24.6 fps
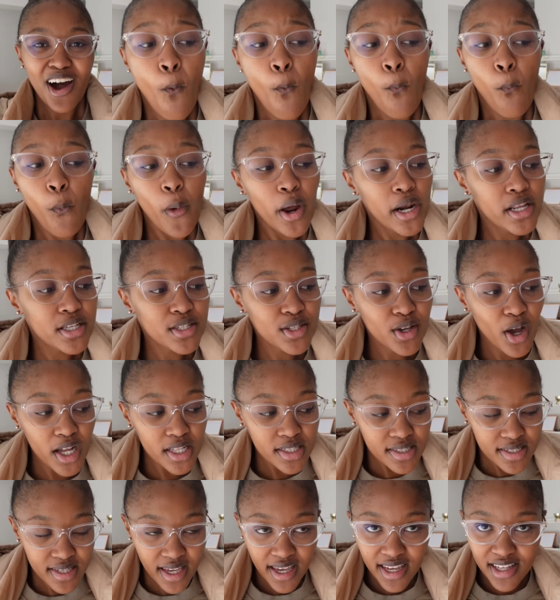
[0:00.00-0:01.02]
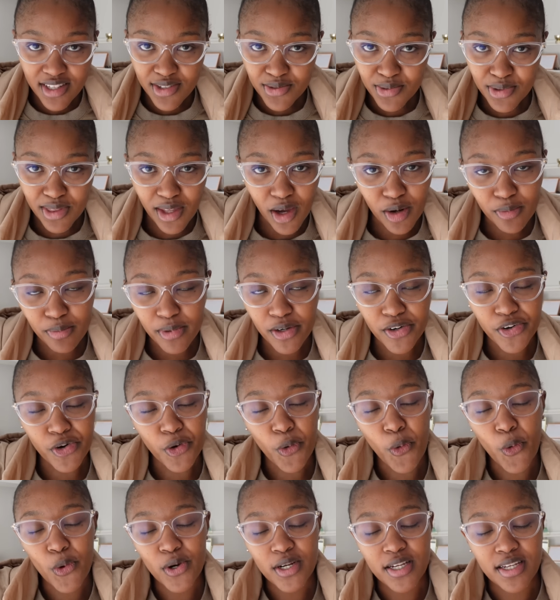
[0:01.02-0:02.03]
what is content without me
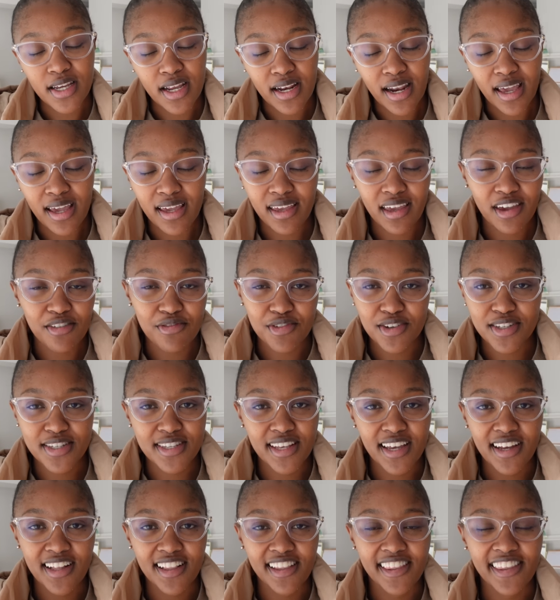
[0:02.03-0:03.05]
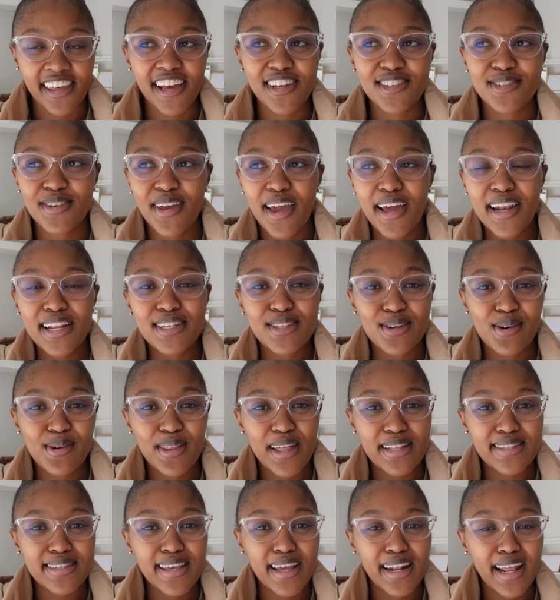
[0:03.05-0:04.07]
recording like every single thing so yeah let's go
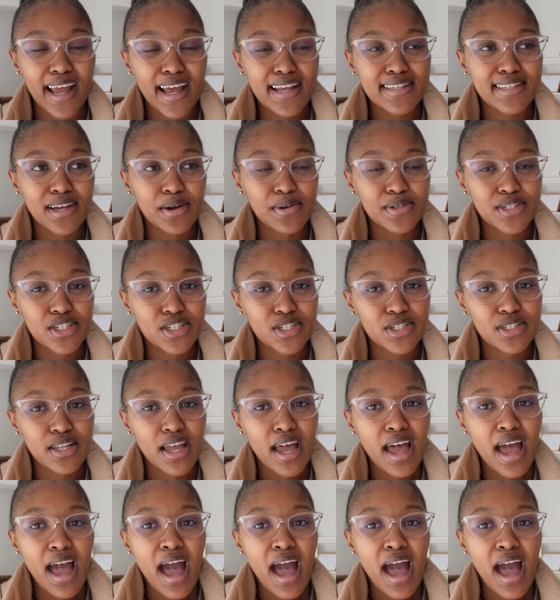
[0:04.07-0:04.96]
that side guys i was just